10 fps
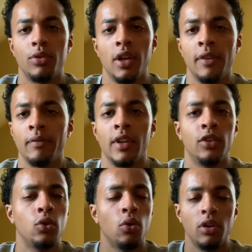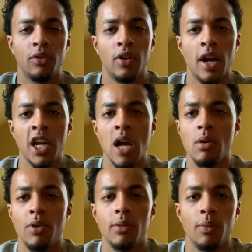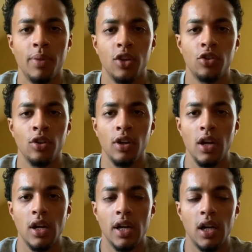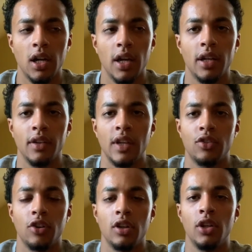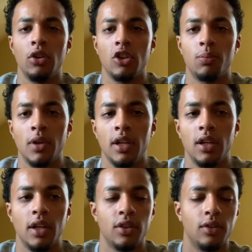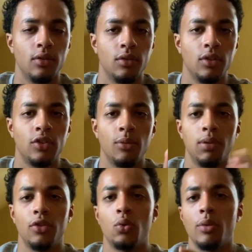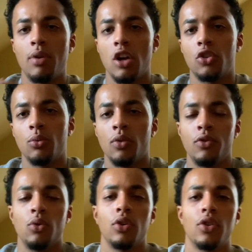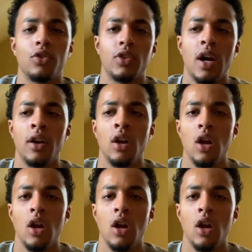saying, it's totally fine. I'm gonna put up a picture, and that's gonna literally explain the simplest way possible so you can understand